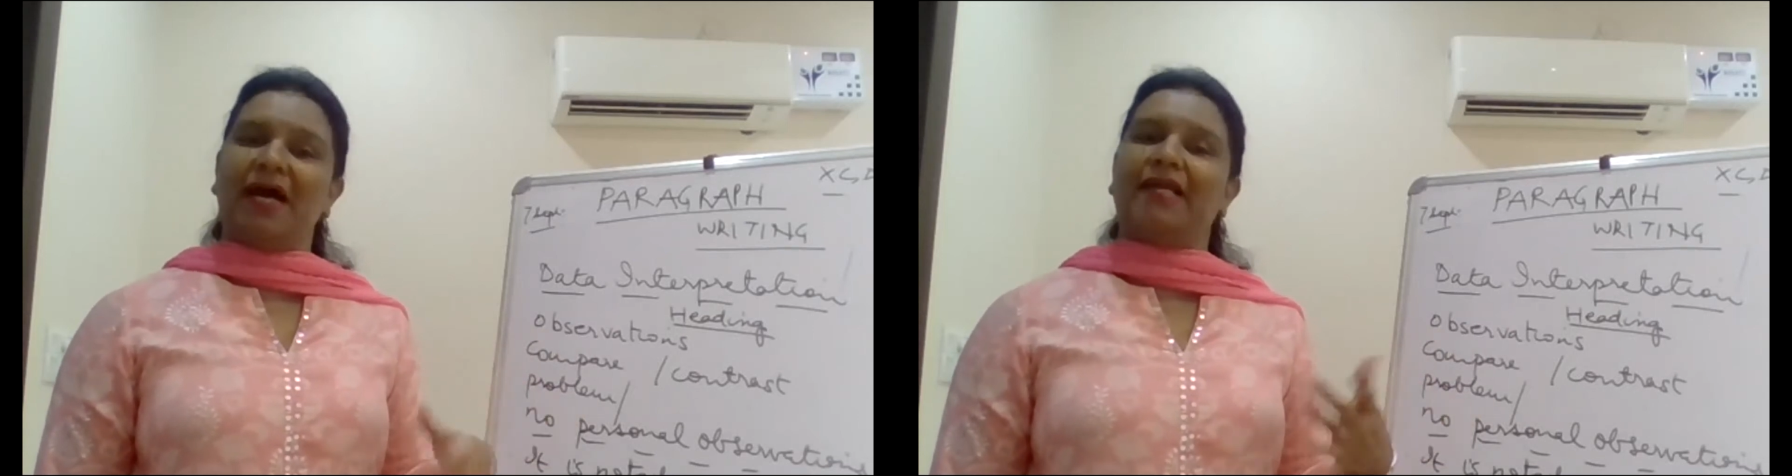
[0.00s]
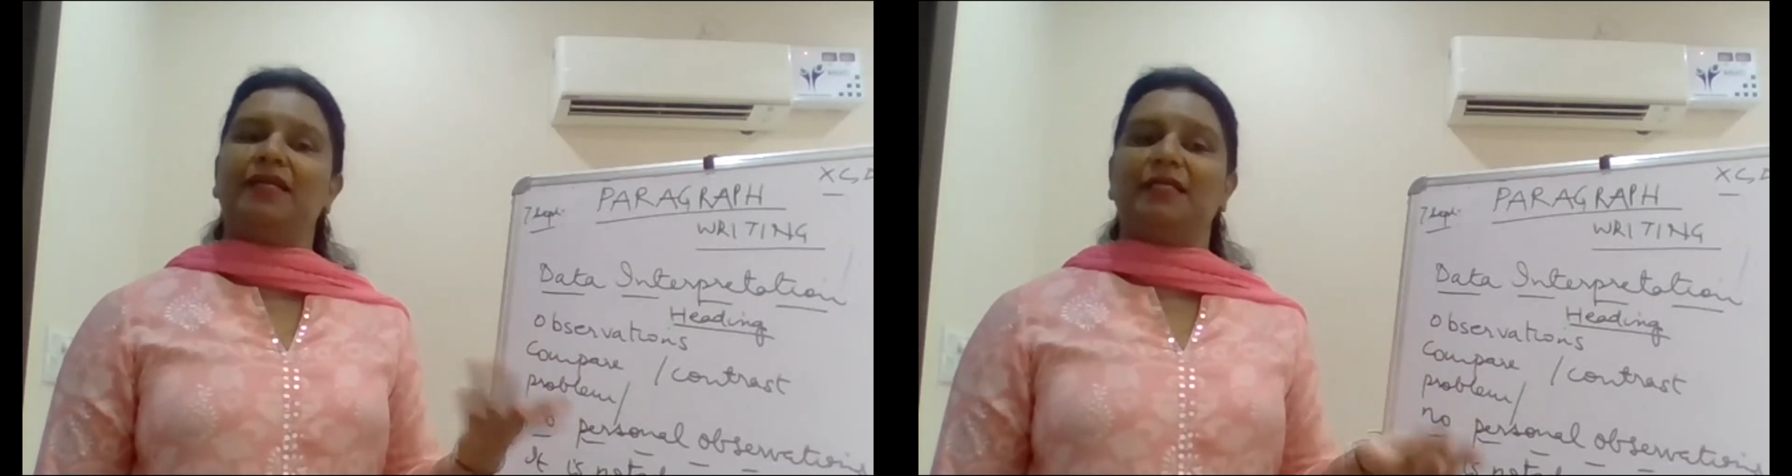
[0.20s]

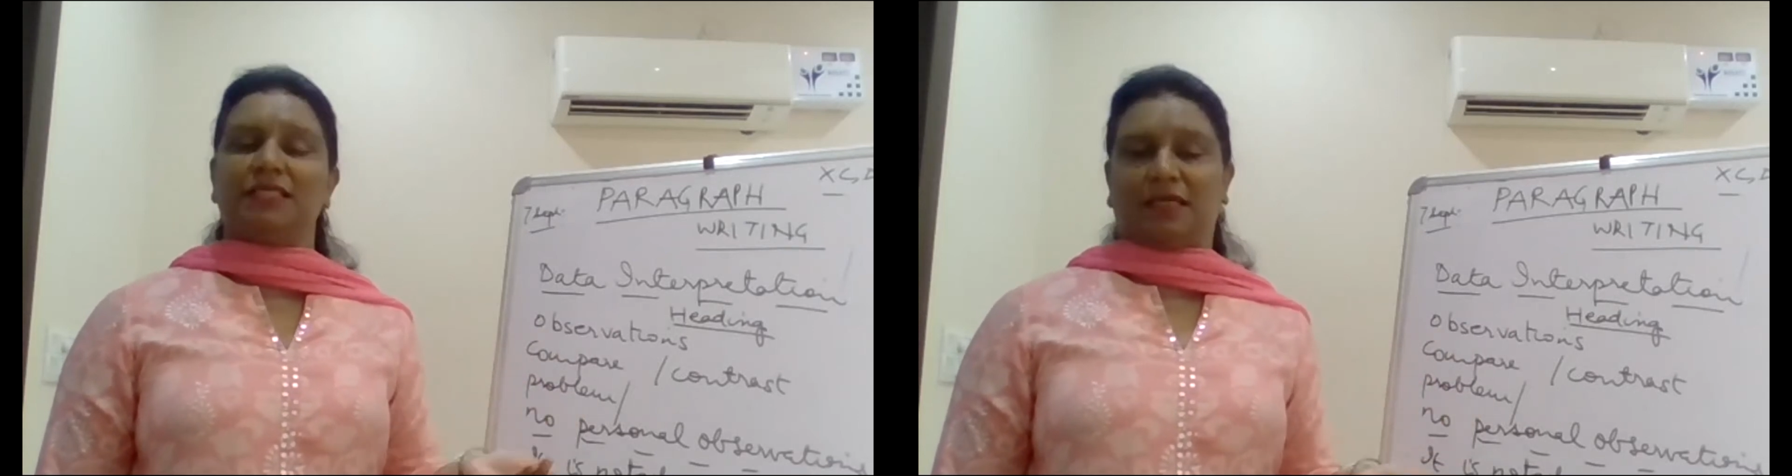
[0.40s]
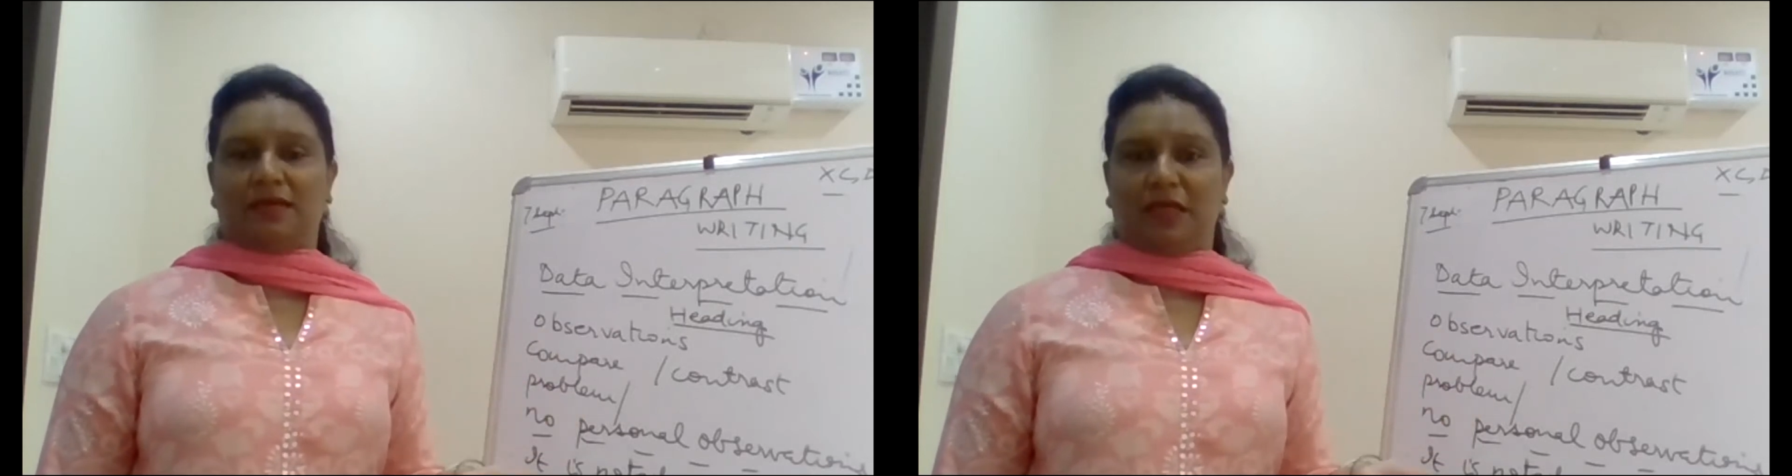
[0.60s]

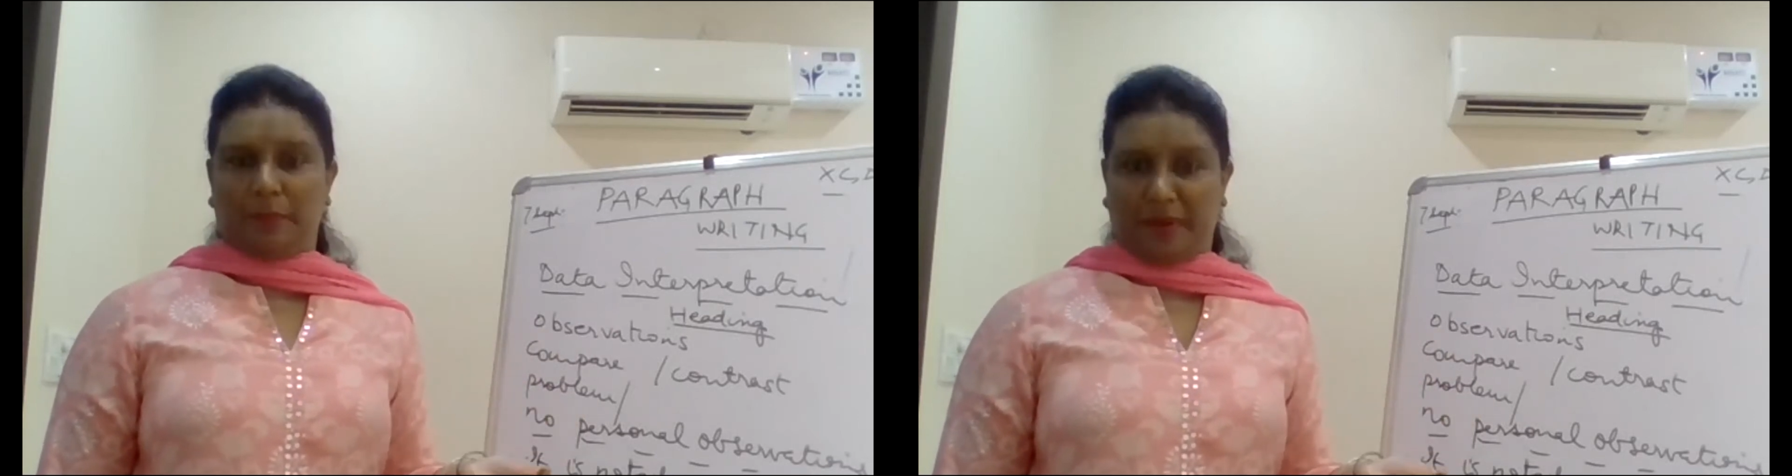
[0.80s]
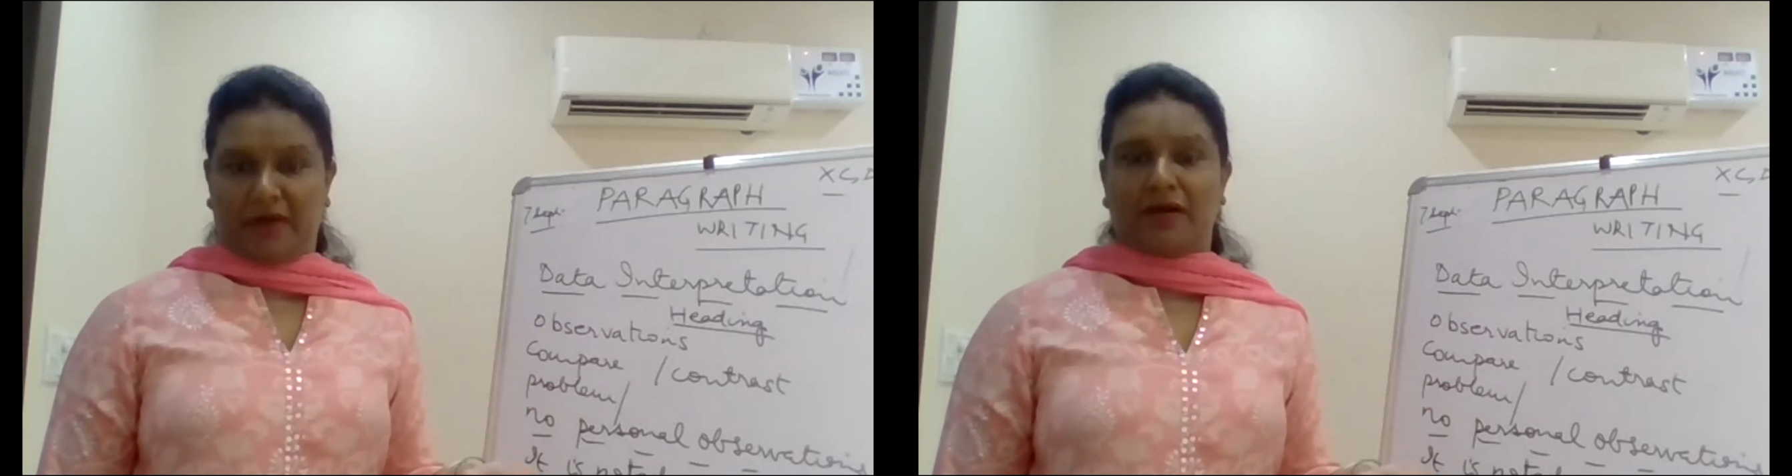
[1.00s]
analytical
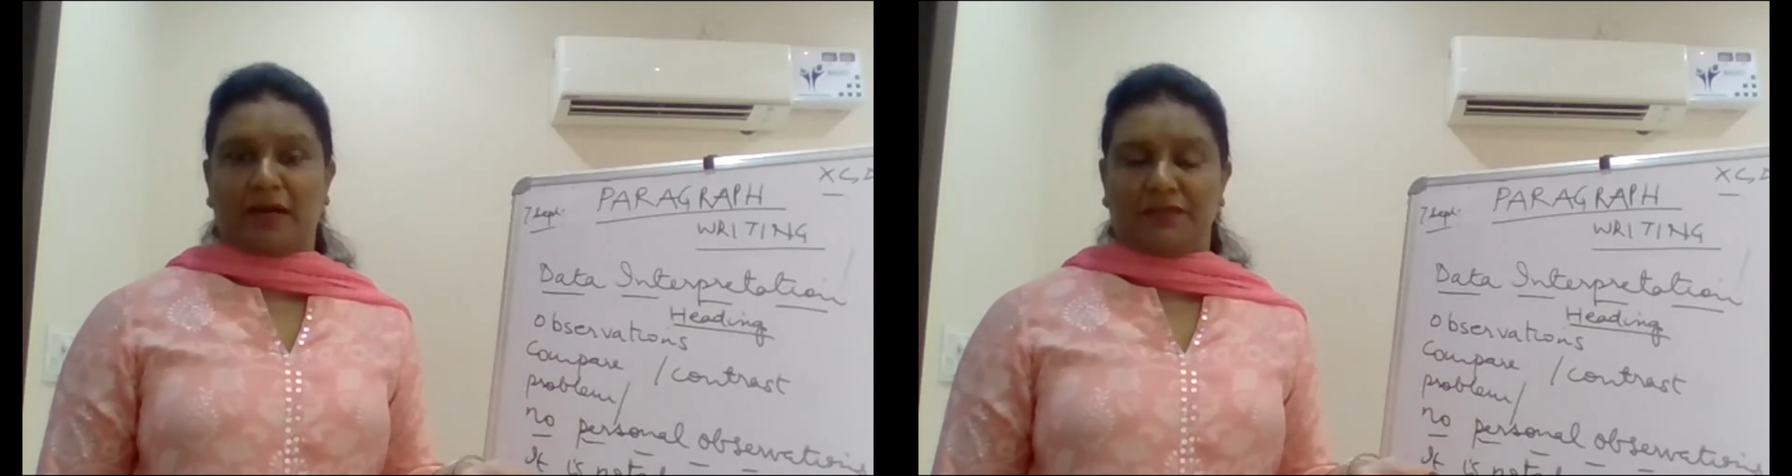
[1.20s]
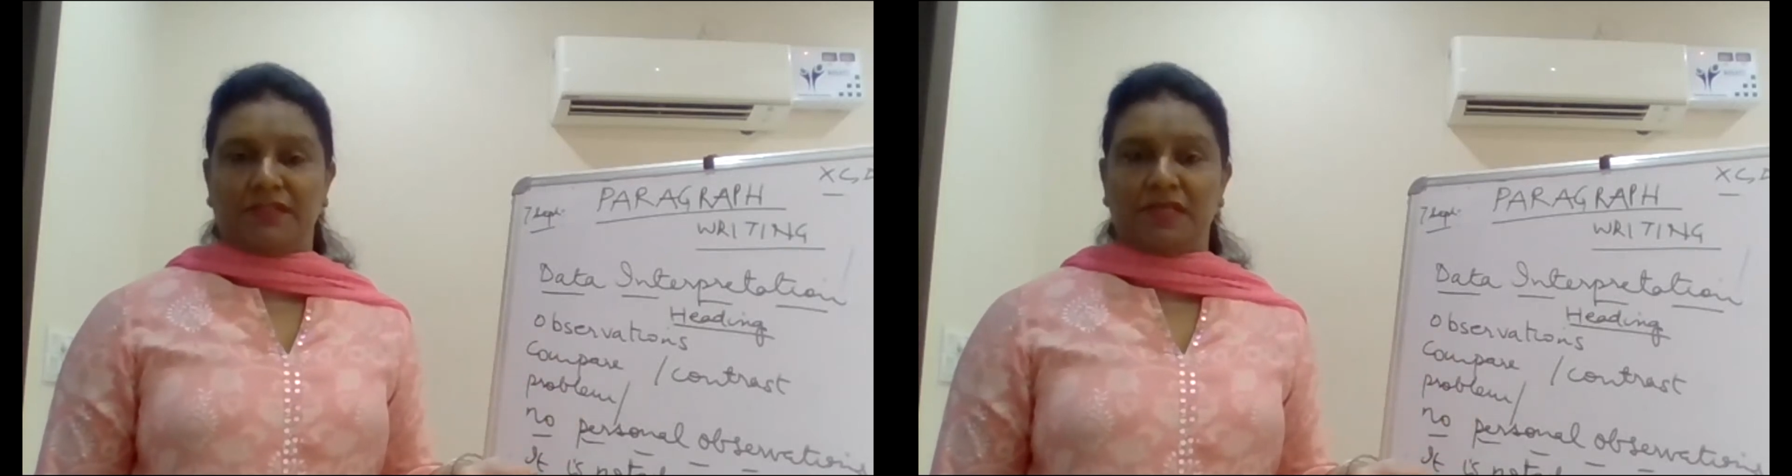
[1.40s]
paragraphs.